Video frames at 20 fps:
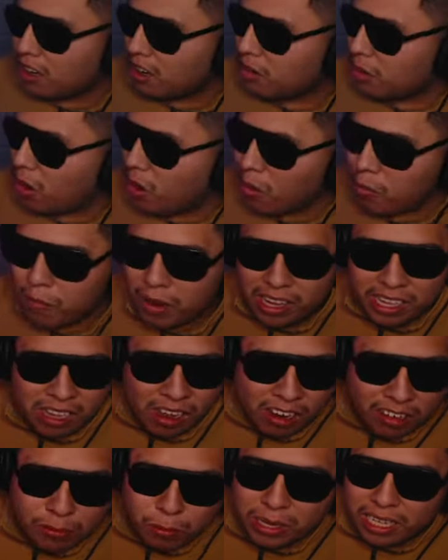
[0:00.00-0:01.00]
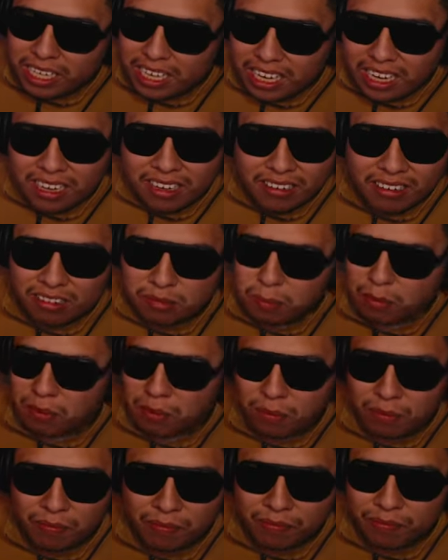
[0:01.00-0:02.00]
Oh my gosh, we getting this,
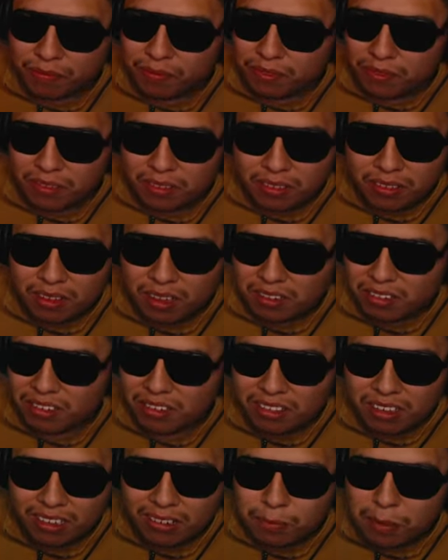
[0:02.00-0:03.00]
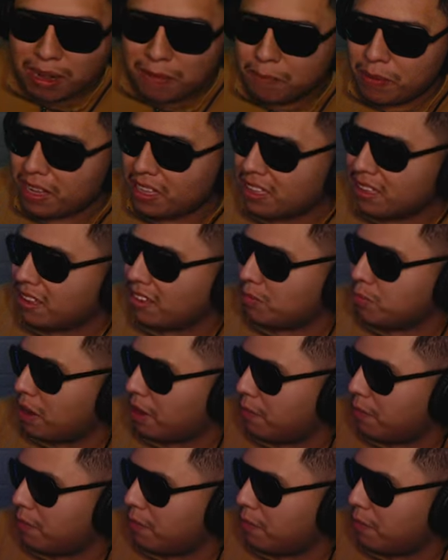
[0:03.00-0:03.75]
bro. This is this might be this might